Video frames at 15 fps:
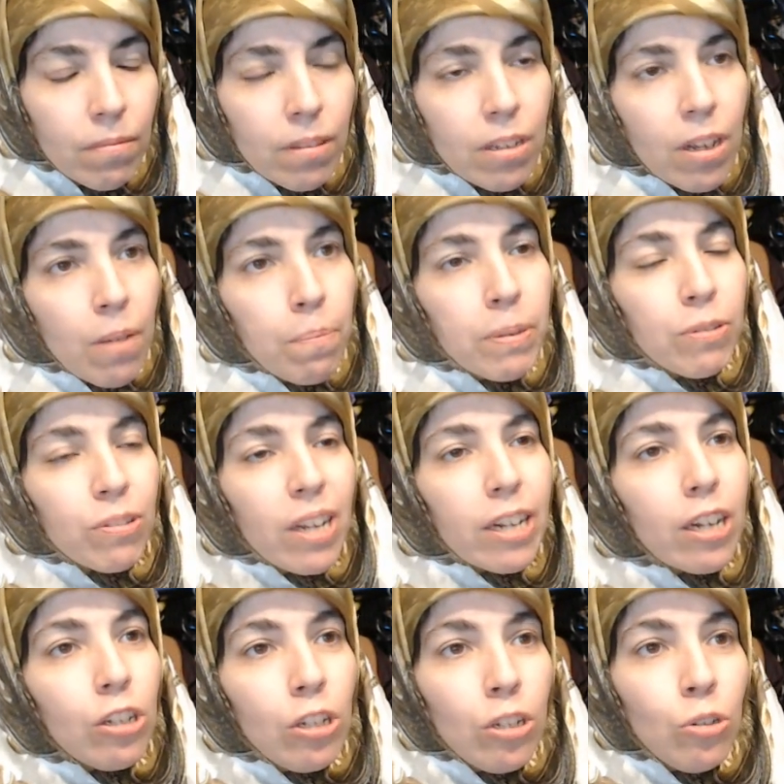But it was like
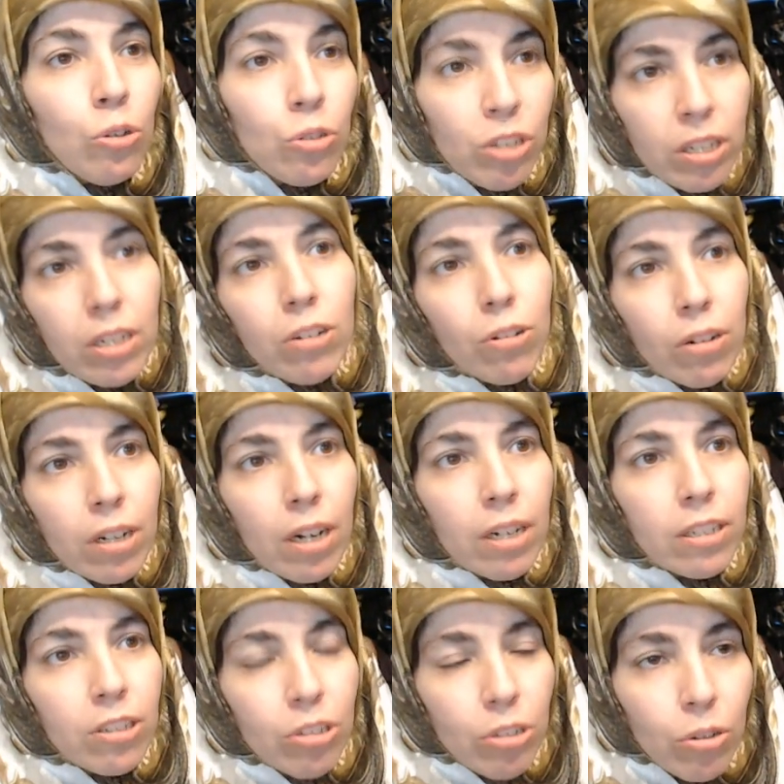Lucy
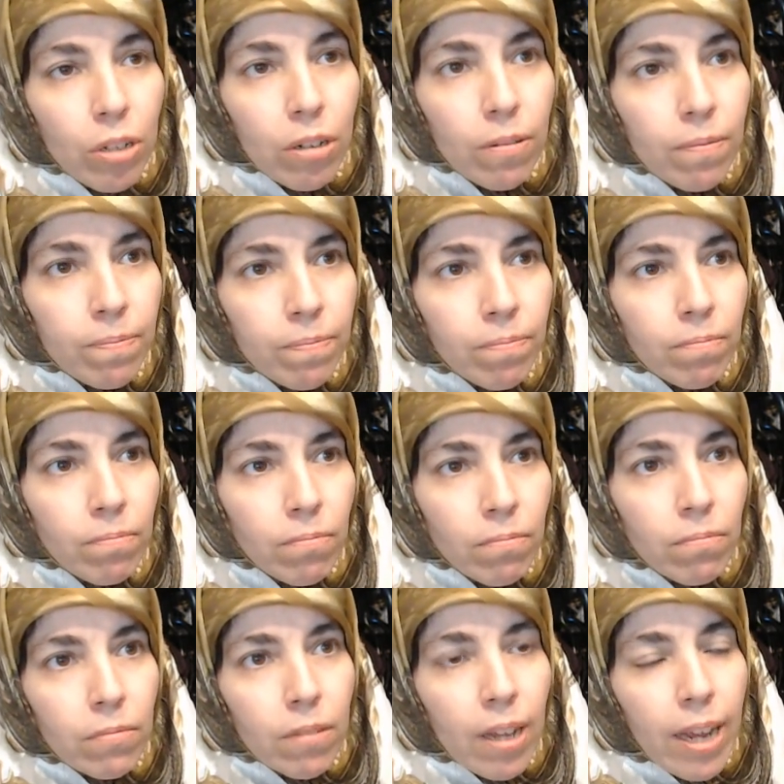Organa Solo
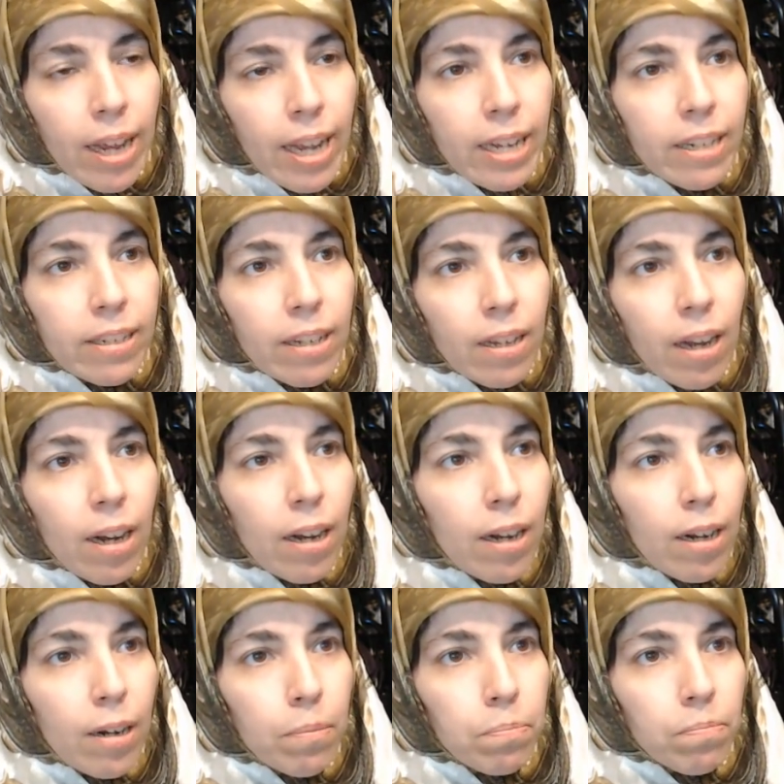and,
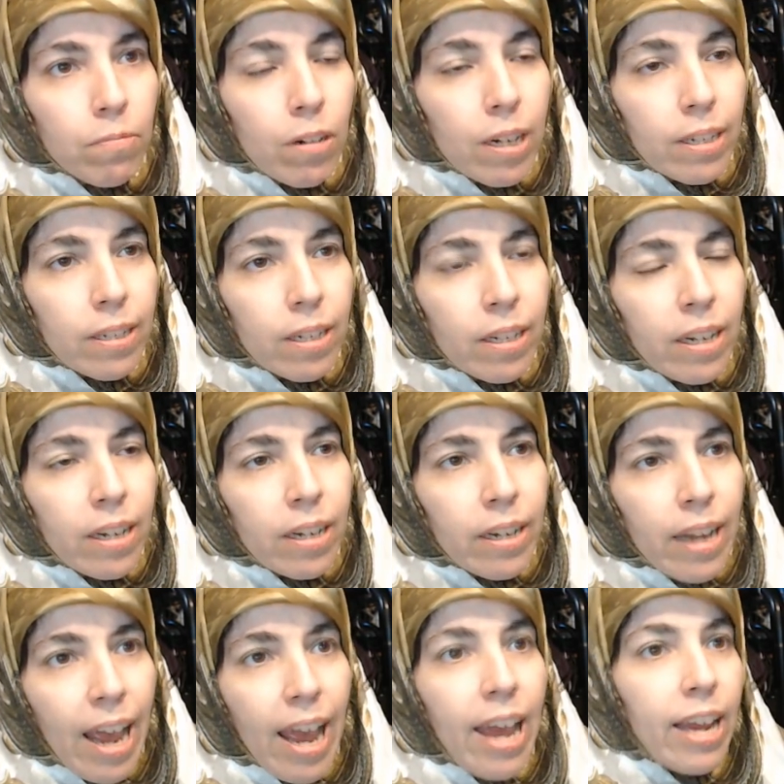
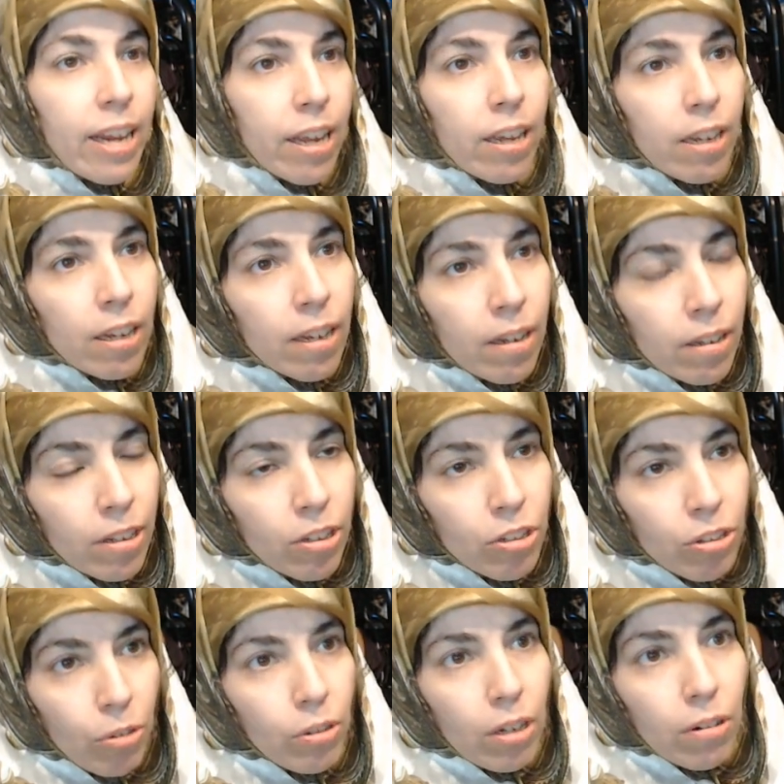Hank Solo.